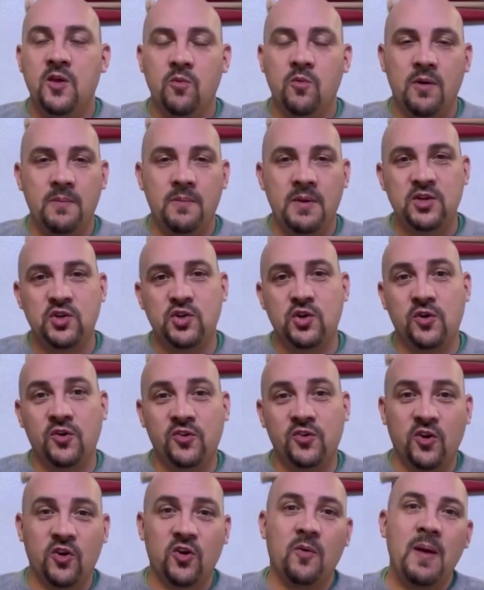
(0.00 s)
you want to make sure
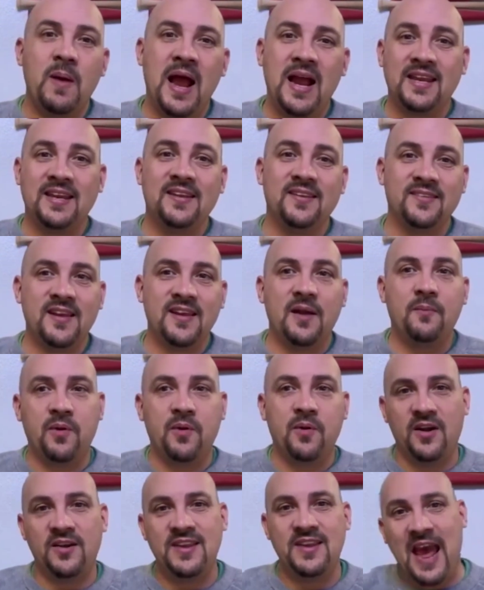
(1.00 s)
you circle back in
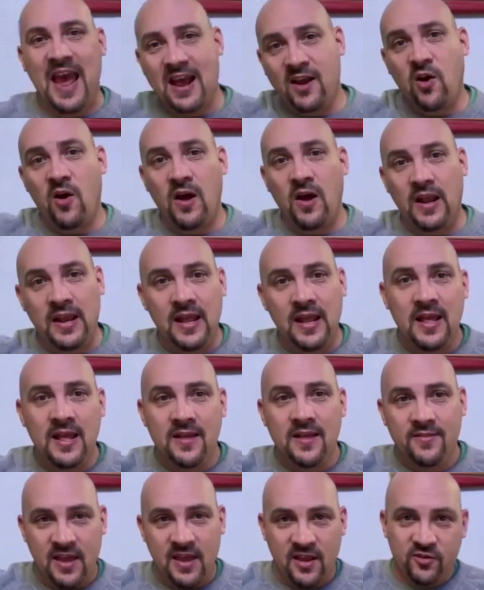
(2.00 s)
December and tack on
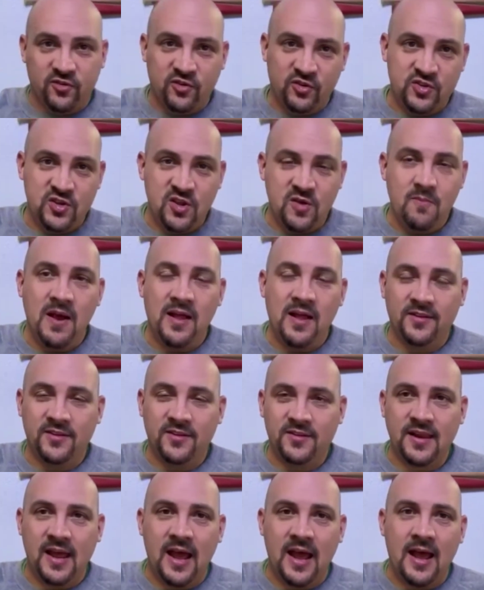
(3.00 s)
the extra 2
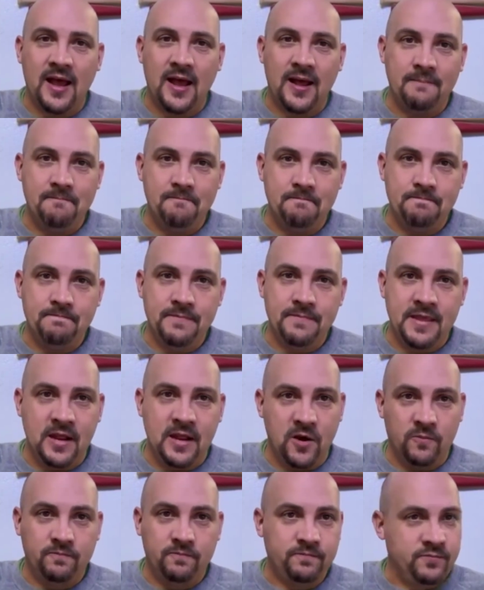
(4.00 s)
months,
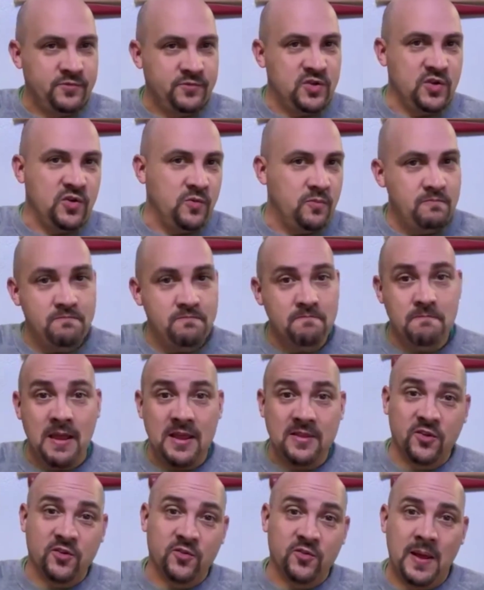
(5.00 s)
to
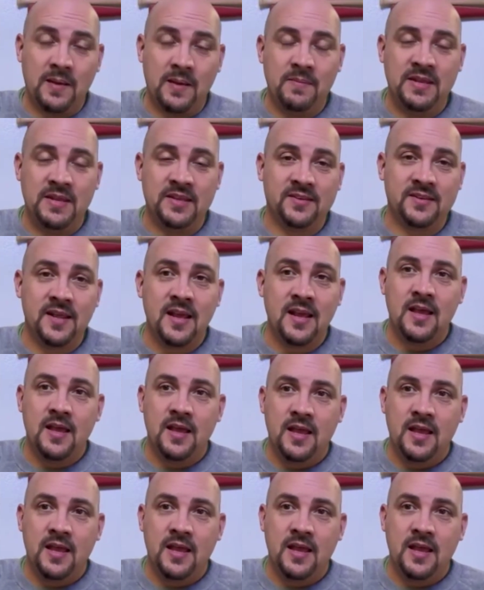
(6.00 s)
make those payments